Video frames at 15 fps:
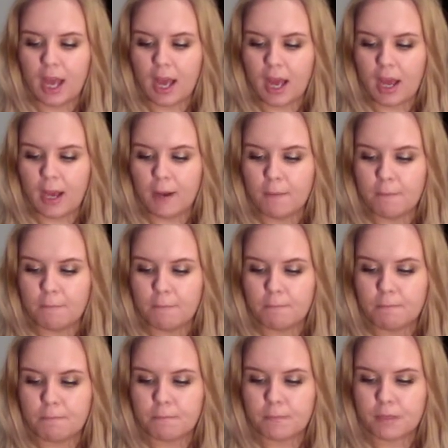
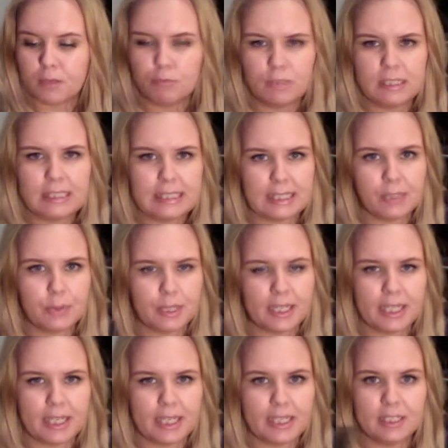Really
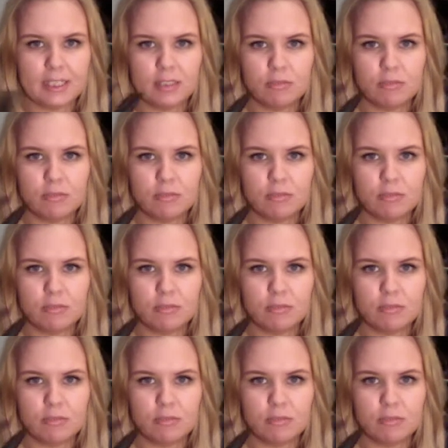liquidy,